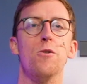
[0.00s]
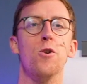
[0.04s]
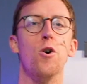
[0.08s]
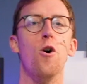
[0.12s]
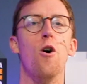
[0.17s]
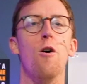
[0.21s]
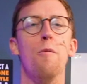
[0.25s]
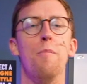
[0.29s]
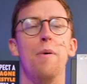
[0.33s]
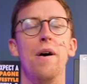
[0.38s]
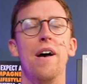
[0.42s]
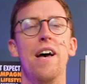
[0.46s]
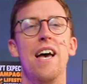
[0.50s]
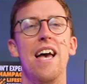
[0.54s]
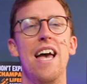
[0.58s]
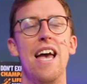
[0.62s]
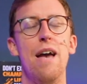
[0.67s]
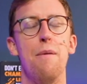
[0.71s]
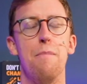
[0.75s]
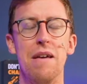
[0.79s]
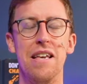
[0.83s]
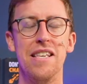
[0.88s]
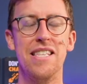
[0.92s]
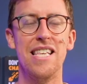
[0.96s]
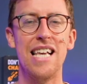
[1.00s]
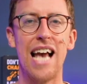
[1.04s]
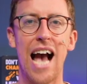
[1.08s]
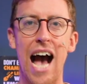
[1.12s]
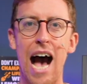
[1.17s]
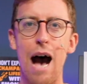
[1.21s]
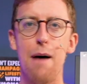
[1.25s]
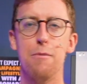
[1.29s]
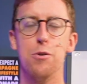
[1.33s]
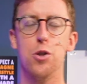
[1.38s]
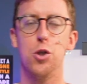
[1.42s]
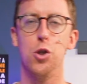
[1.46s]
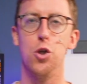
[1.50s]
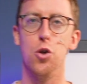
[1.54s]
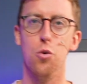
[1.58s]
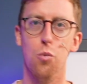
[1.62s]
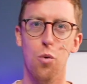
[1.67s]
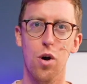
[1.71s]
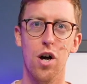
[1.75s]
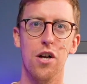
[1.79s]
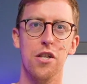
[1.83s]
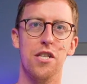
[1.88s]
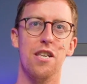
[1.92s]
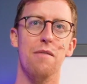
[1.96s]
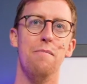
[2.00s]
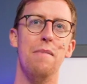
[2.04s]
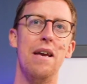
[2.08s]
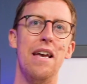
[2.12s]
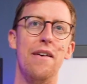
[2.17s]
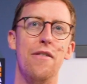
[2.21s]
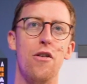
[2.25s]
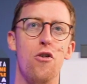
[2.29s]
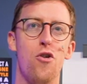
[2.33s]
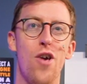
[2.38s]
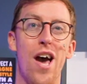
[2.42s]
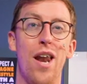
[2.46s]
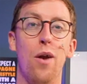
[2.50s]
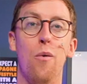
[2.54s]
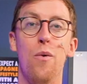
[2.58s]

up, it means the absolute world to me and the channel.